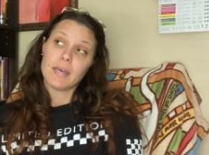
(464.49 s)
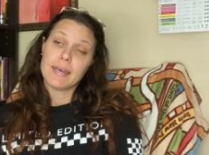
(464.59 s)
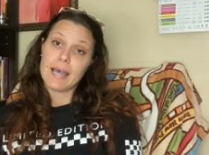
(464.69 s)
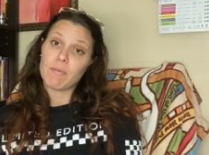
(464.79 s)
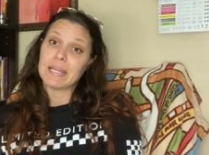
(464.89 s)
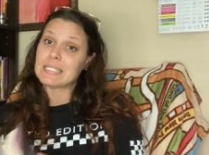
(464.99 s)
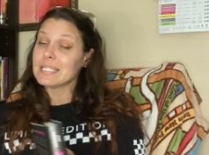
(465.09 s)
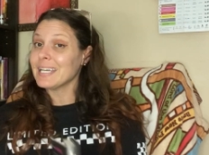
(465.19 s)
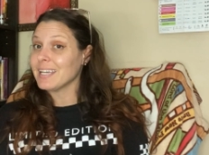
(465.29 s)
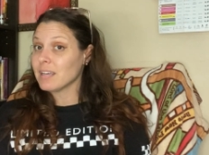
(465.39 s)
Now, I
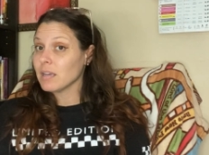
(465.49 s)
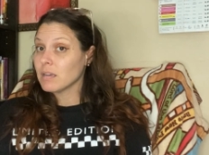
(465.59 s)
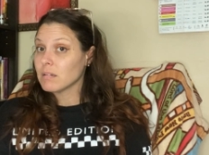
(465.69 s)
did